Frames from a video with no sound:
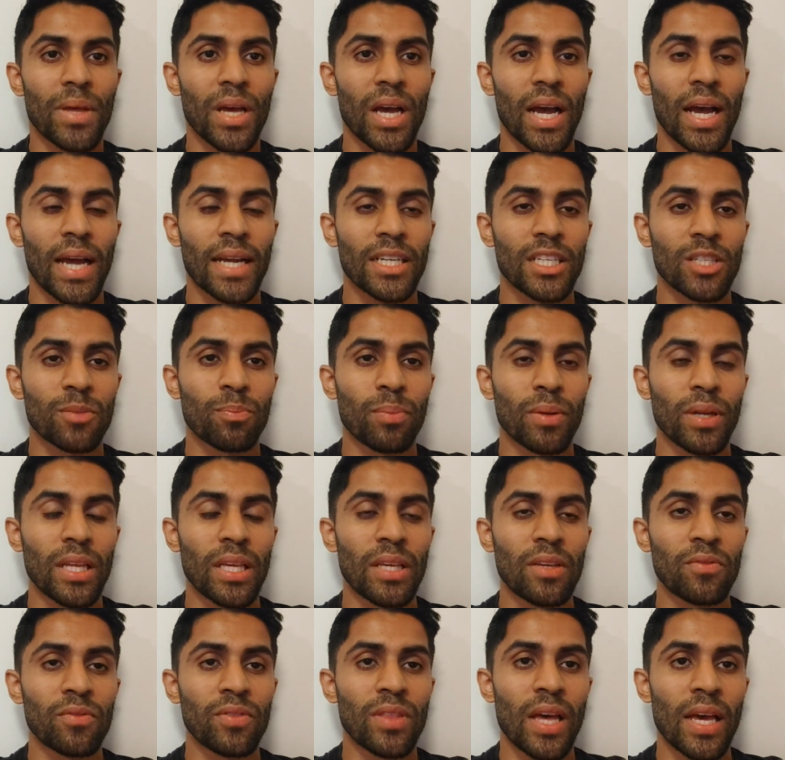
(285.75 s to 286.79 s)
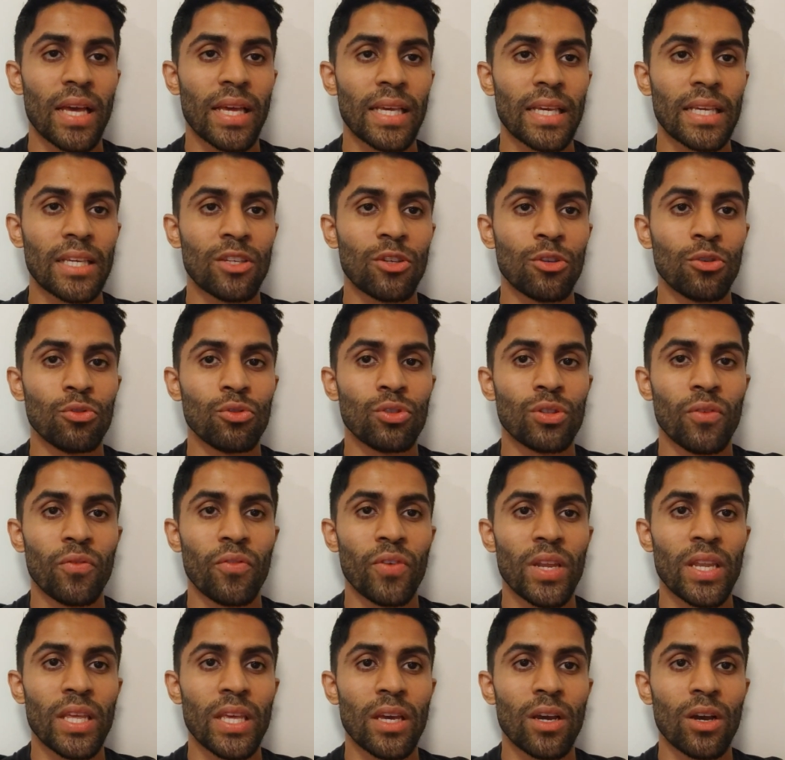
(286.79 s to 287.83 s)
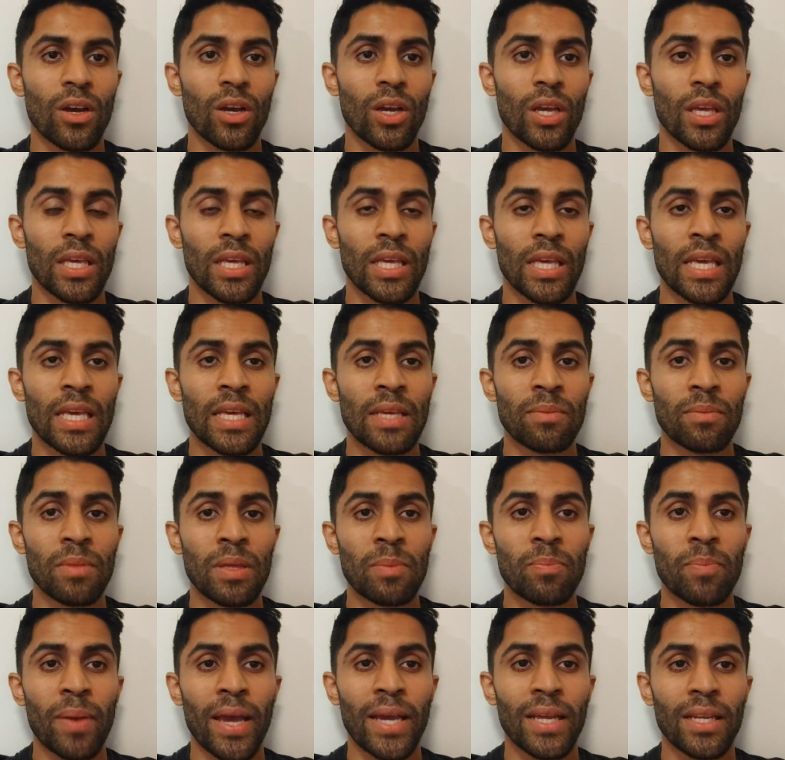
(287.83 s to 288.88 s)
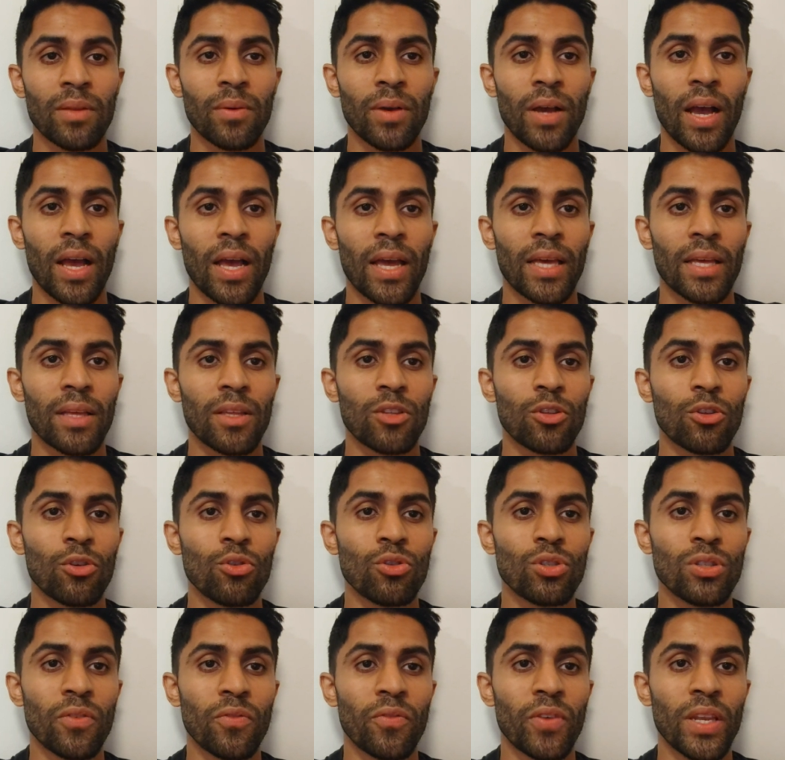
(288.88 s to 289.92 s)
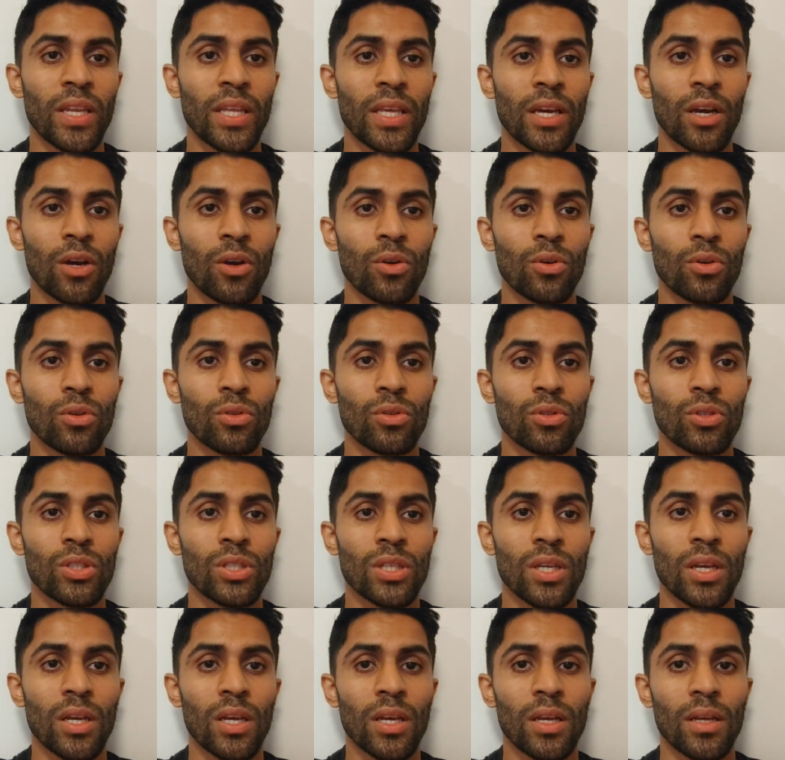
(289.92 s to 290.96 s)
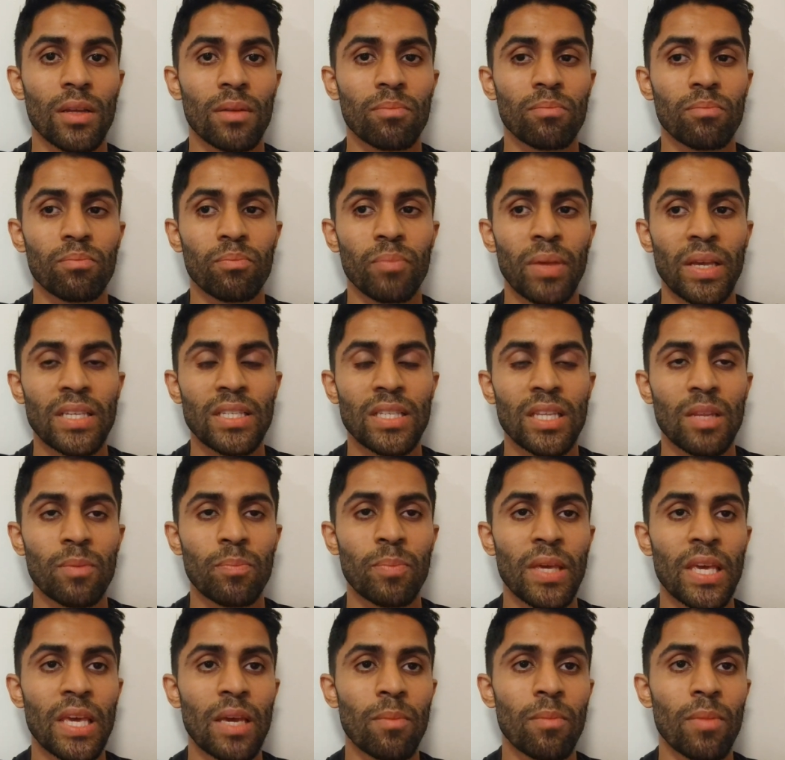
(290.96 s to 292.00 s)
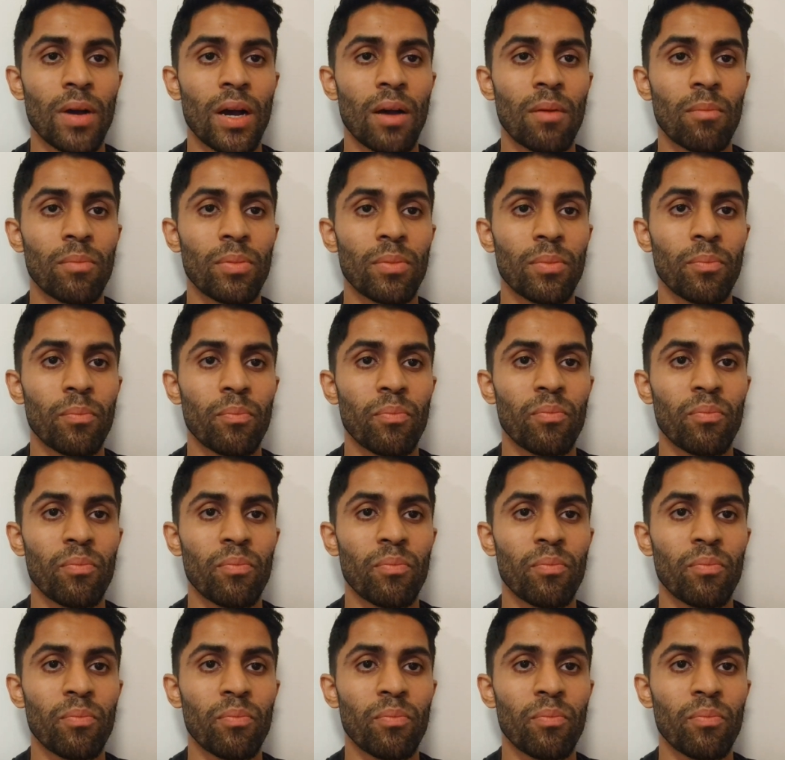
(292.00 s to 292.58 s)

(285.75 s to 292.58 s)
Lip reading: I just believe that he used the video, he paid the guy, used the video to basically beat him up.